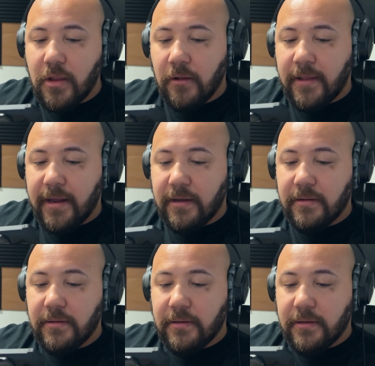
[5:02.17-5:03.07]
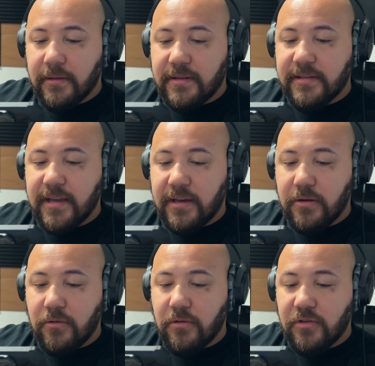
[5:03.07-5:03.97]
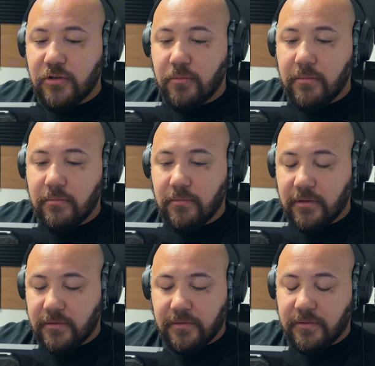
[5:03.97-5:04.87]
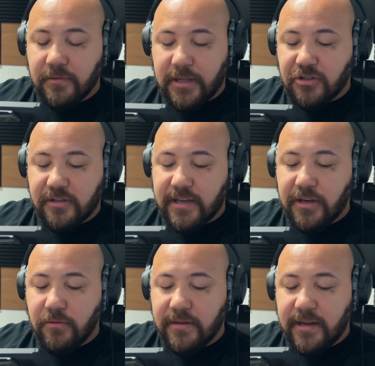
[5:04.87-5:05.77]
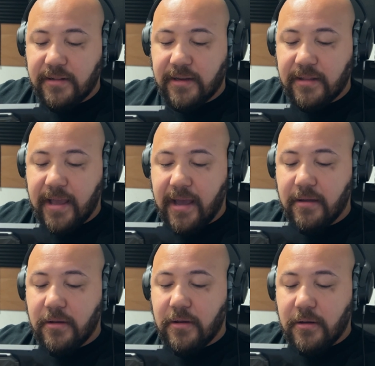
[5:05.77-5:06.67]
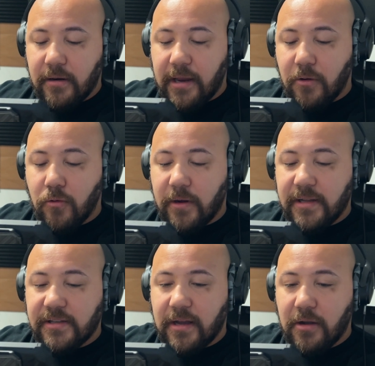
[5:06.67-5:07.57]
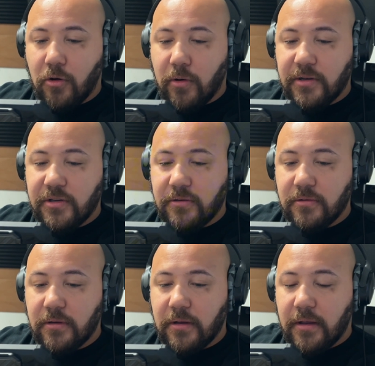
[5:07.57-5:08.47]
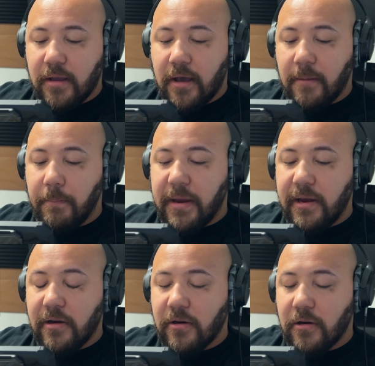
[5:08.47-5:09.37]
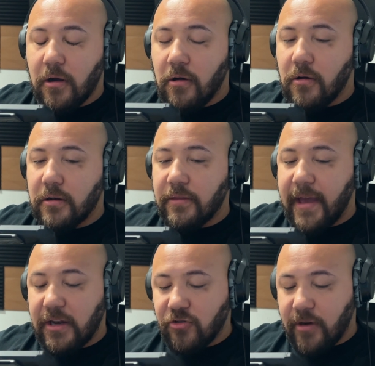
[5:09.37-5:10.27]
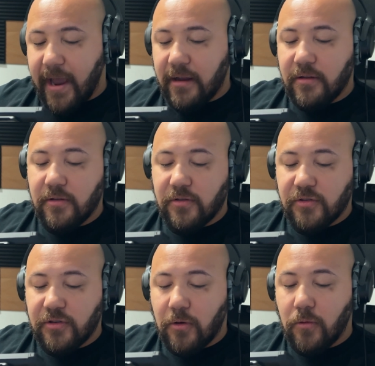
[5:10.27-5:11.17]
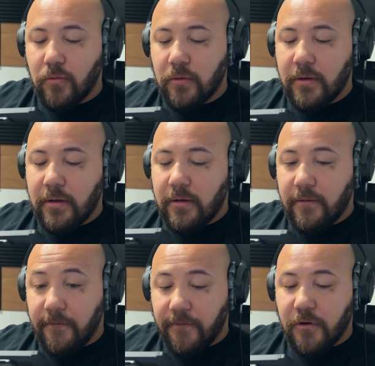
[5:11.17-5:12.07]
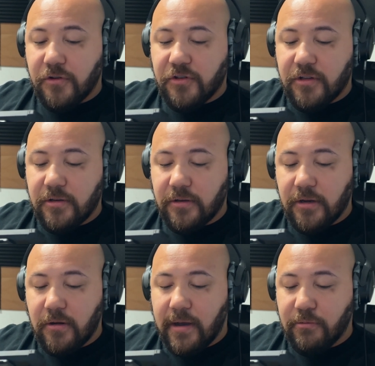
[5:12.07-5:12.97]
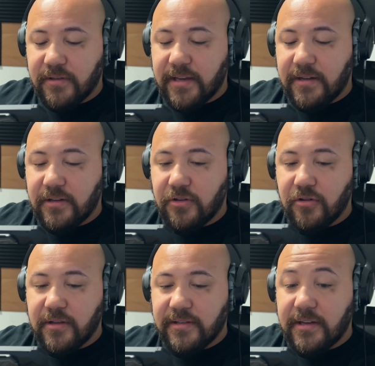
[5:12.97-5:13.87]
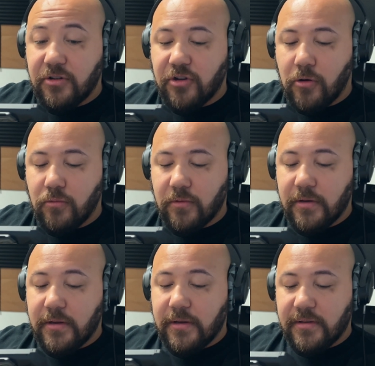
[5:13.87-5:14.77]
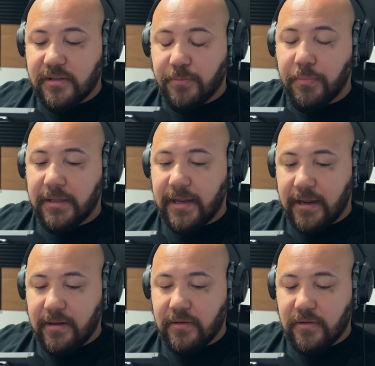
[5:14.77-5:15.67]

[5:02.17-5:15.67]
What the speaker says: Like, let's say you zoom, let's just say you did that. Okay, cool. It's not going to appear on that track. So first, I would say to do this, and don't split it.